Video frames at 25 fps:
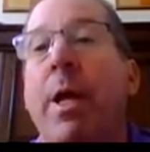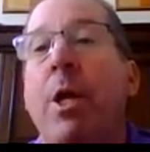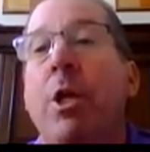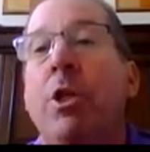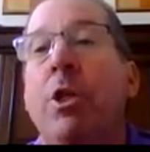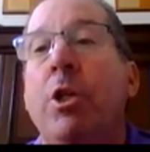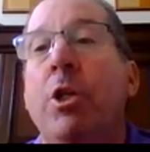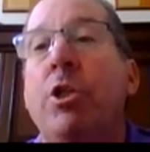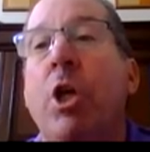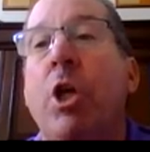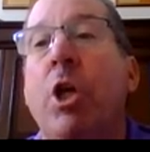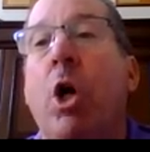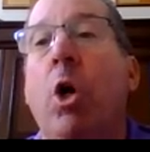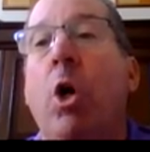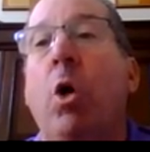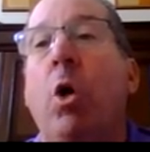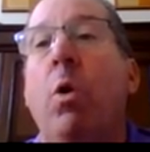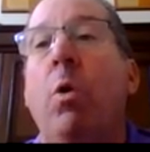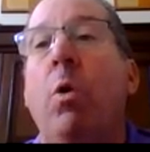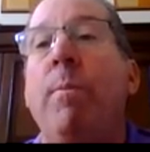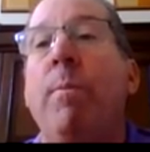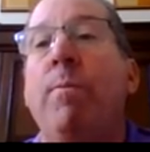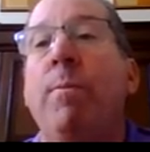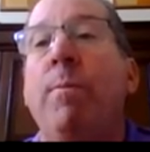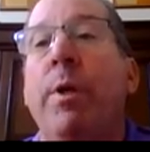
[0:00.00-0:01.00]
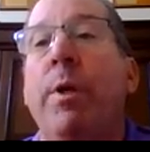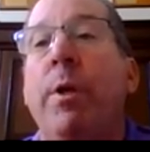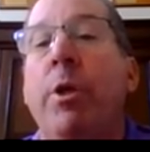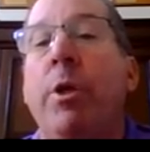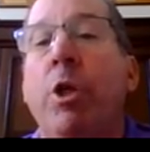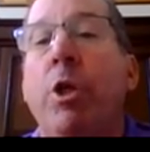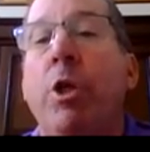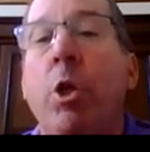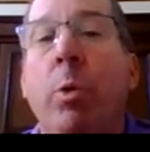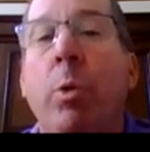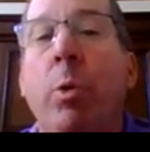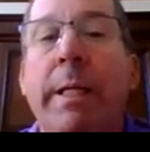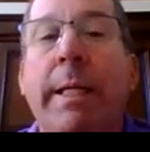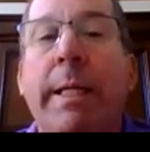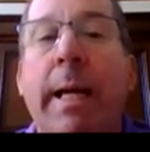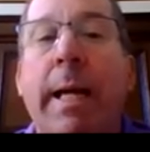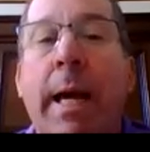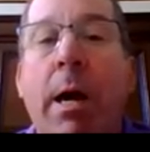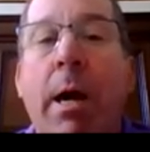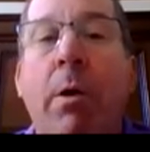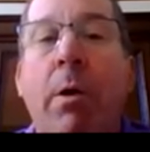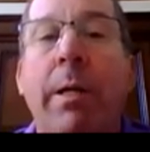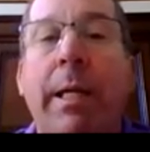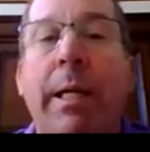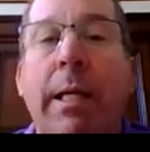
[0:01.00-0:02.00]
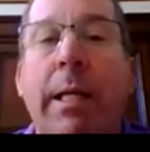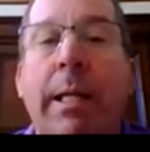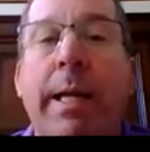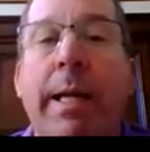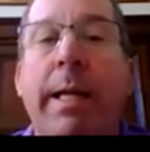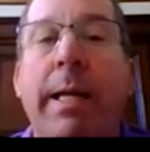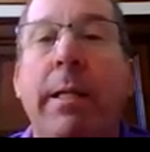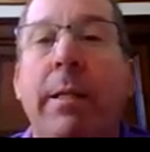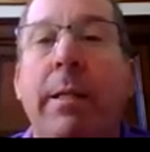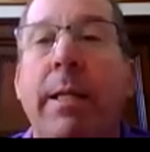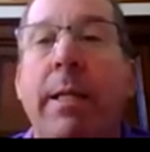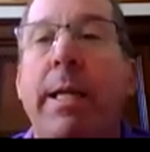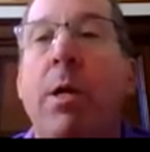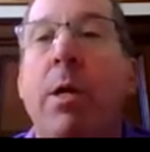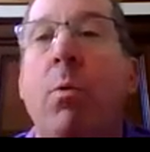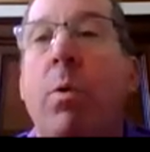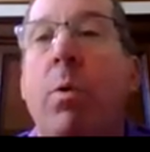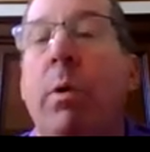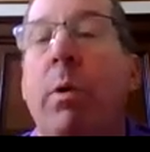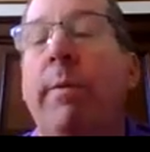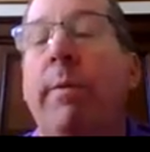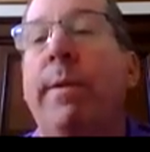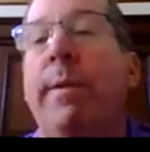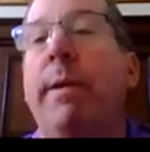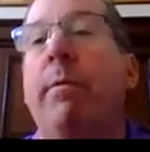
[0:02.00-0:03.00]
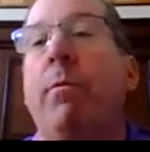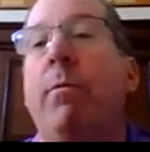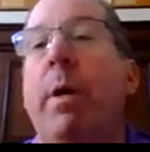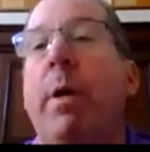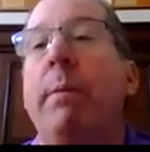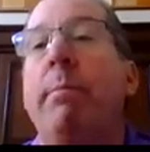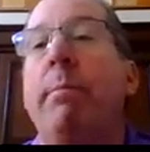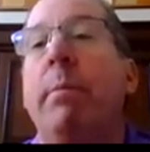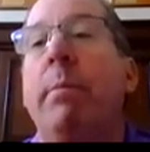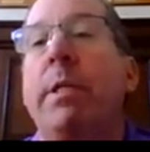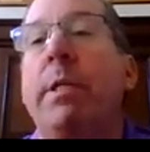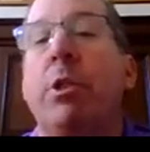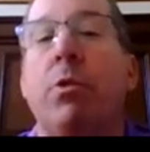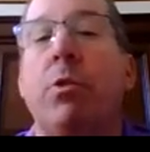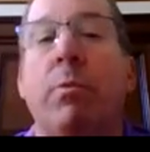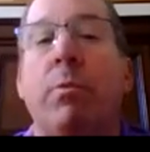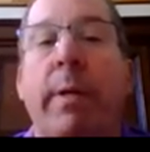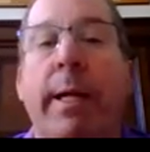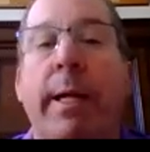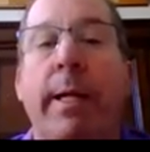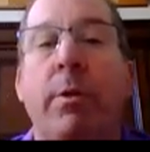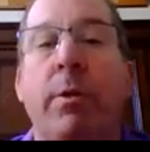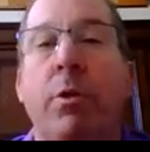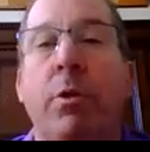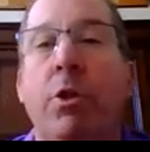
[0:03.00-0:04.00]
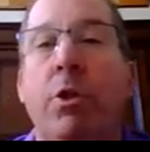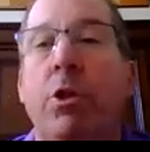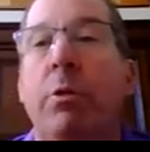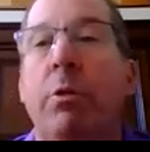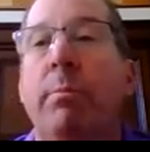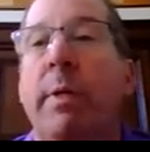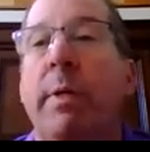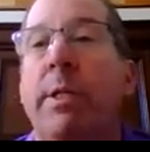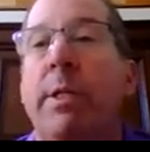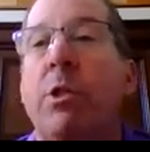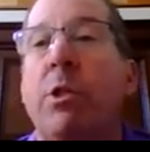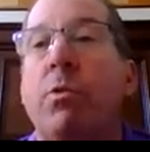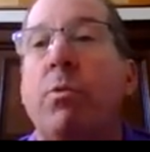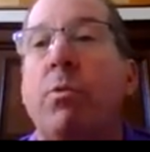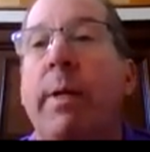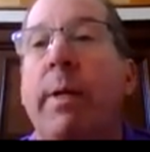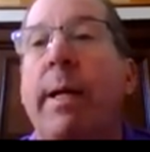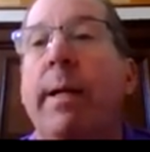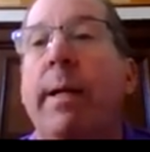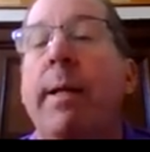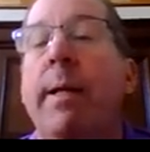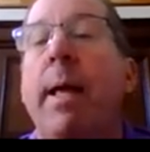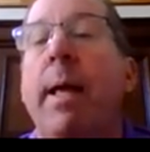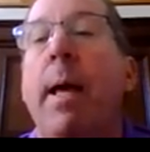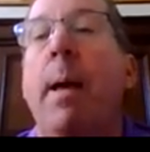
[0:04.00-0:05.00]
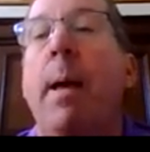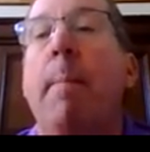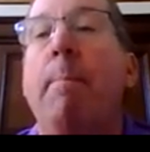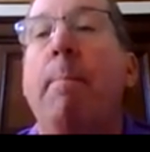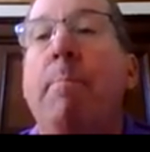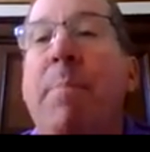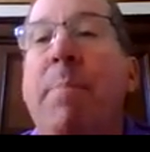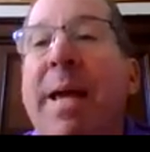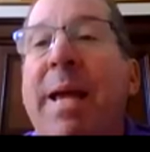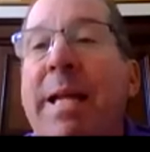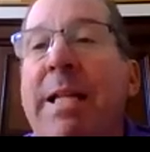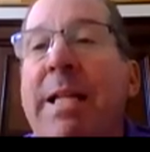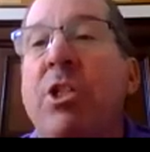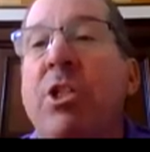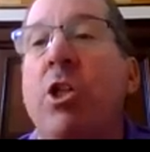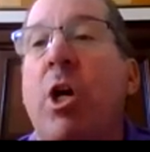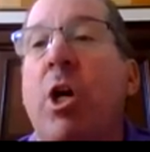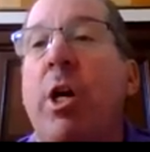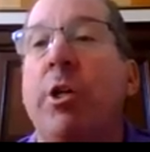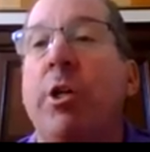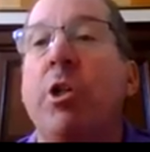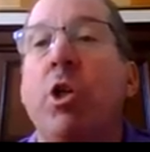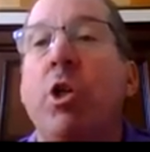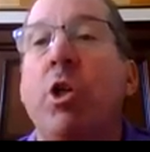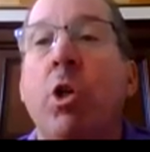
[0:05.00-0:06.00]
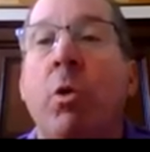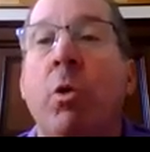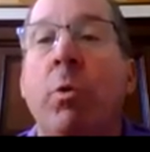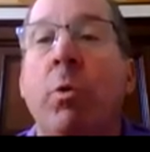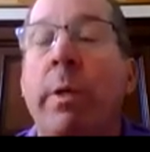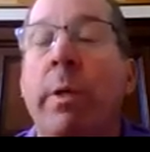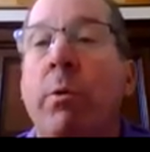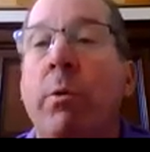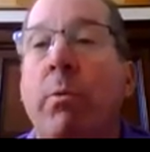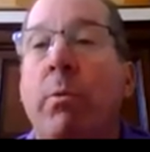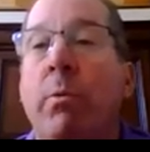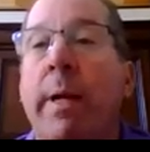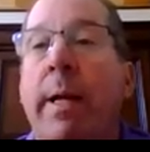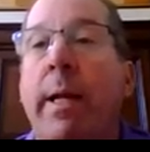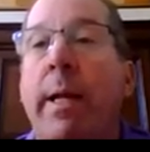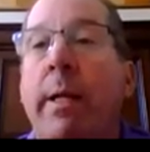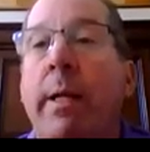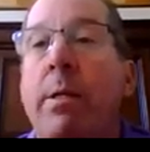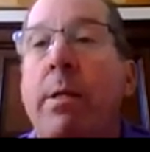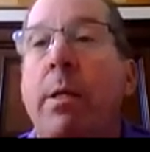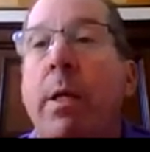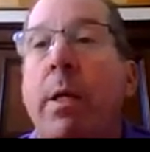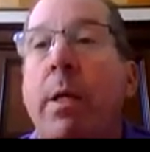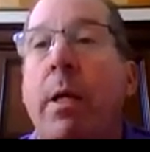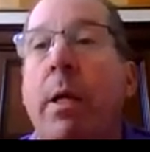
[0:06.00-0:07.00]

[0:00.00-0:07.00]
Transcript: So you would calculate the equivalent of 1 month's rent or 2 months' rent based on current rent.